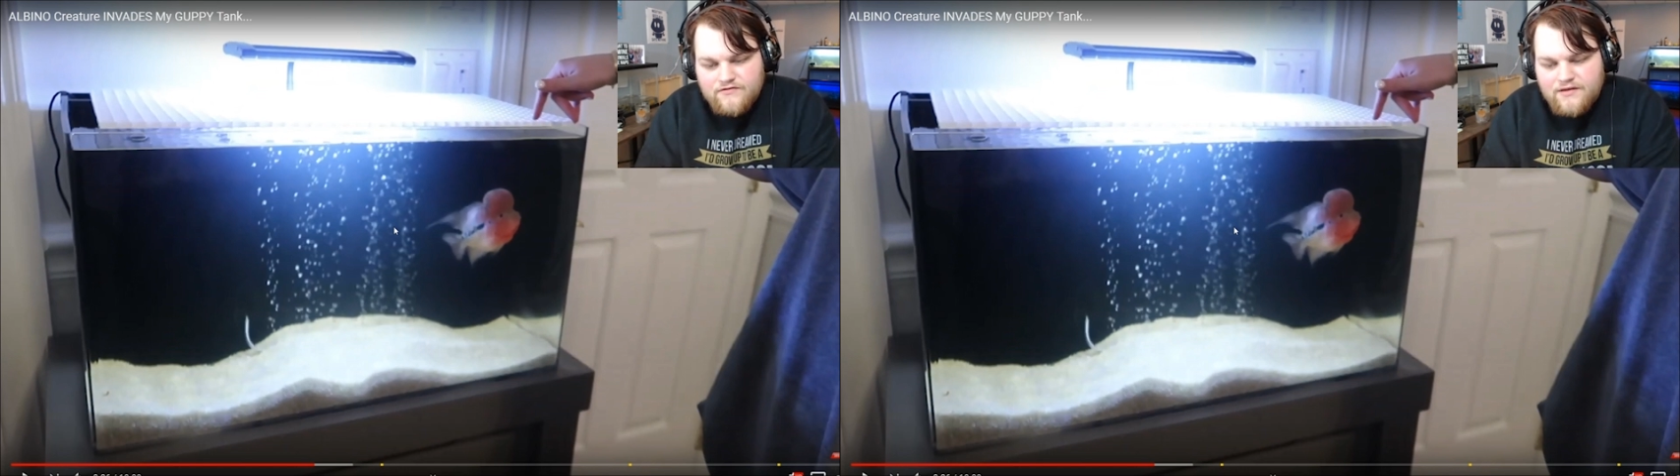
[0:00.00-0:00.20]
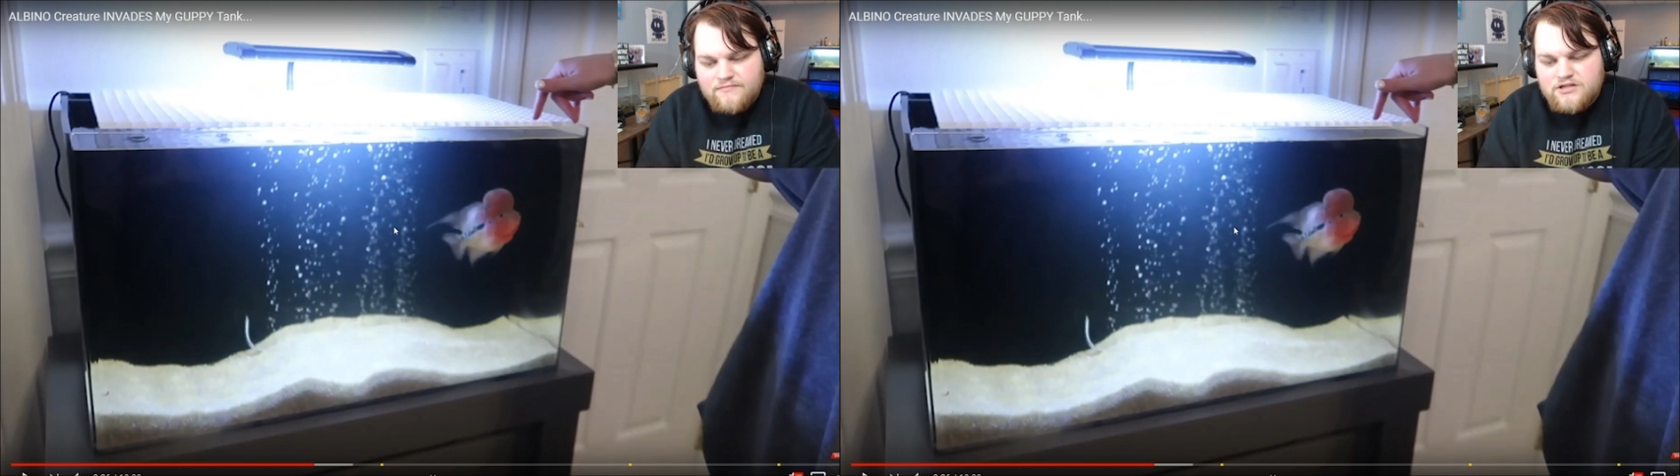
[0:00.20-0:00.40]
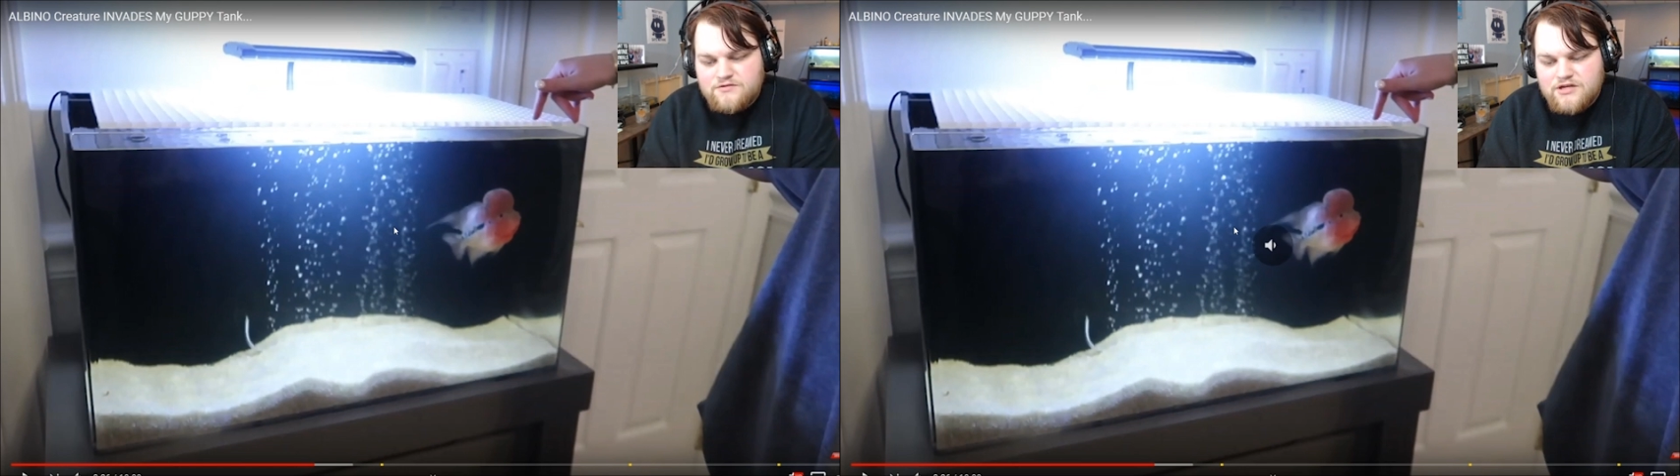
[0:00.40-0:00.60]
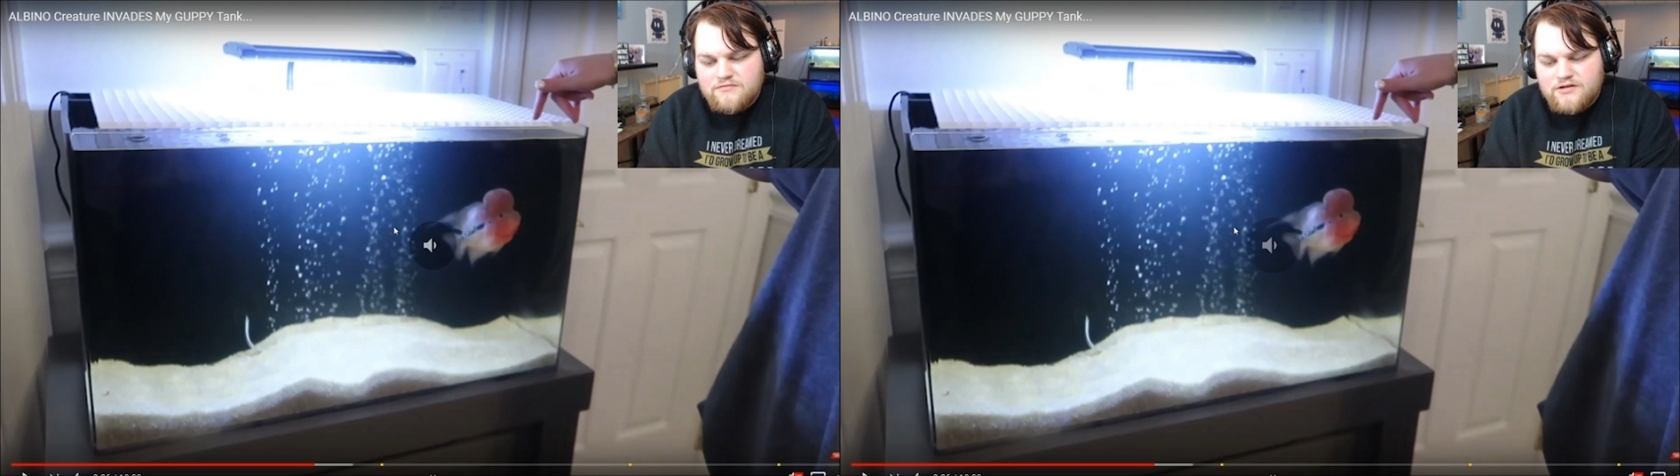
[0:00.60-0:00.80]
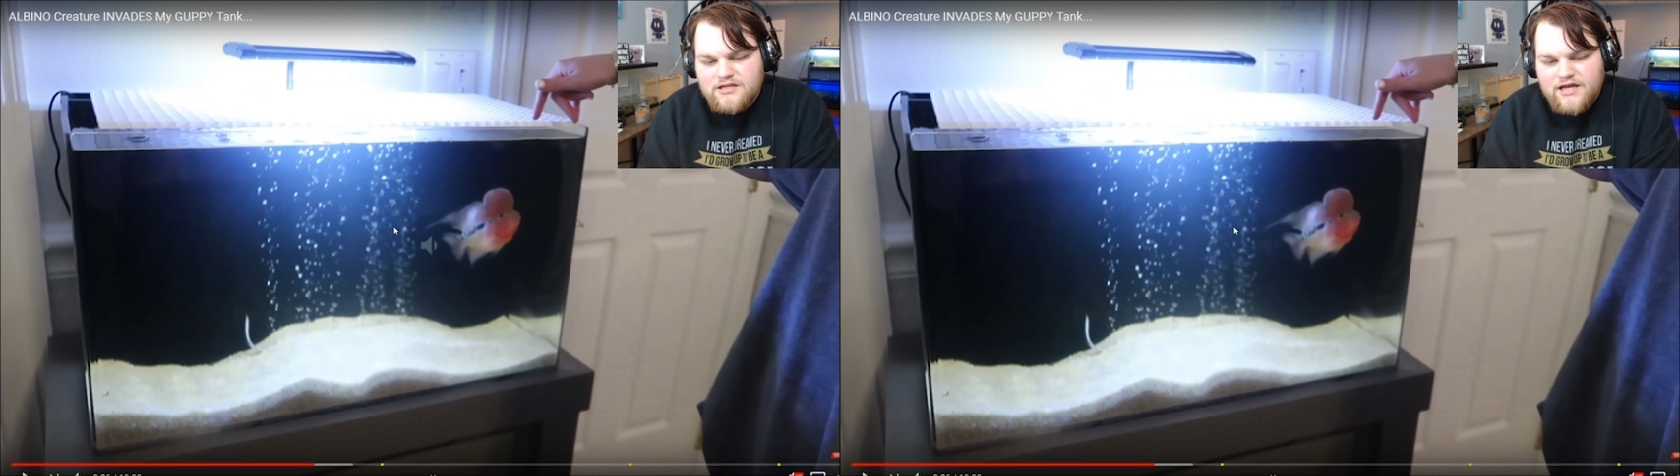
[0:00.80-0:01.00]
them. But to be
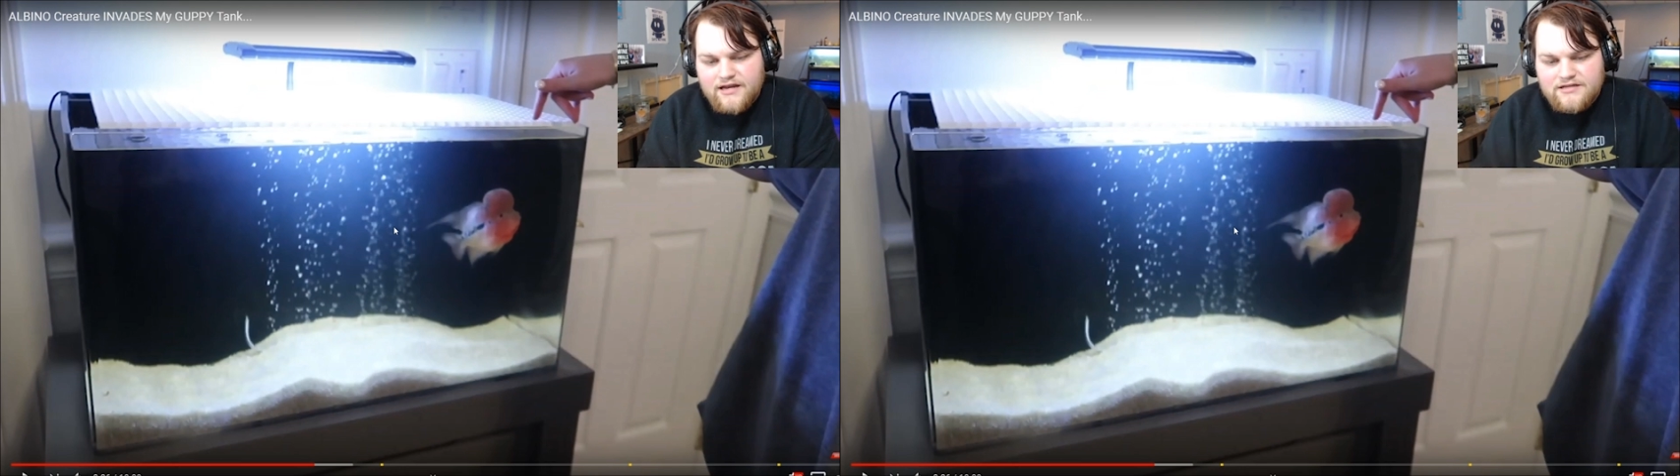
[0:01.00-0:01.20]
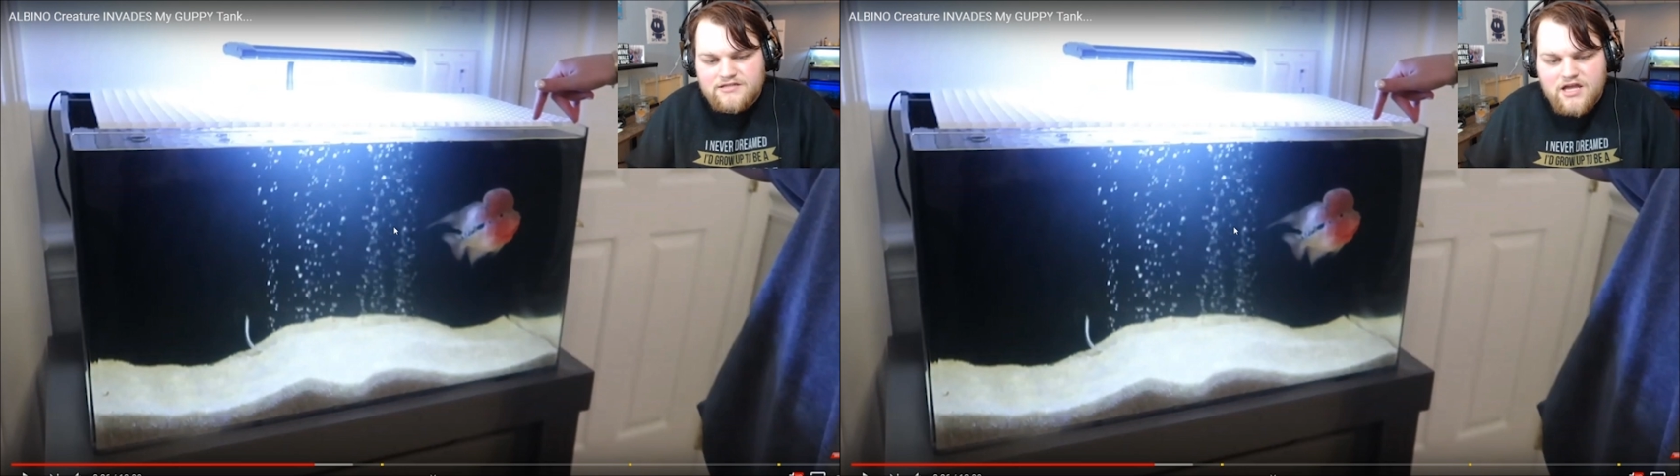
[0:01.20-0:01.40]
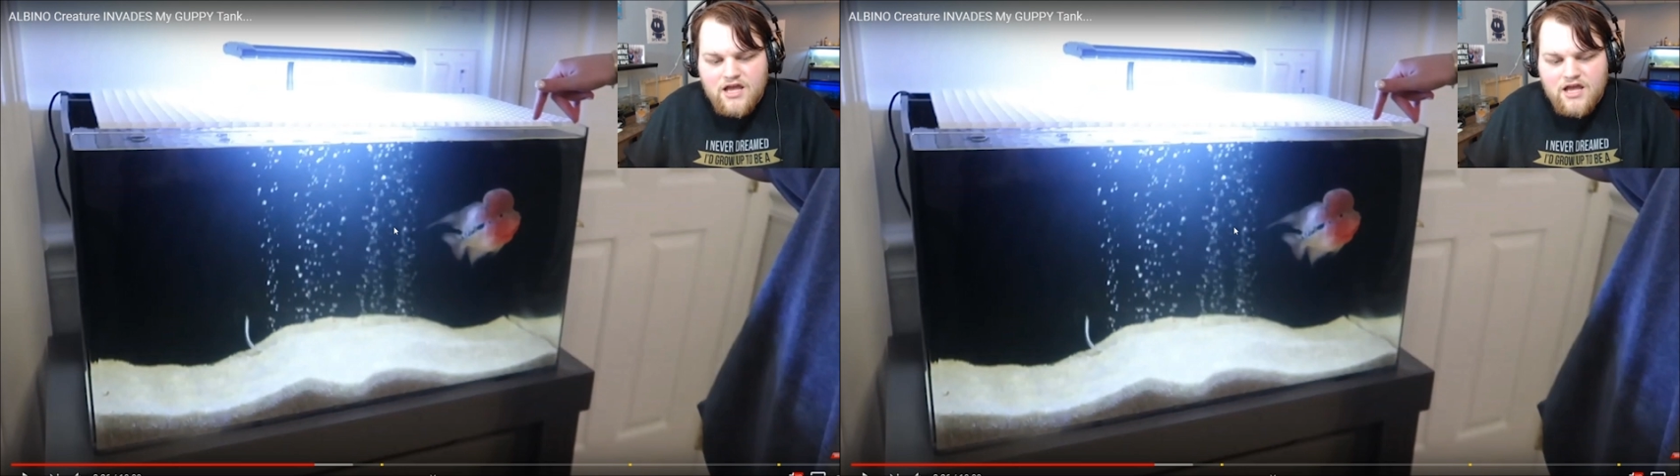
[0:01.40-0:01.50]
completely honest,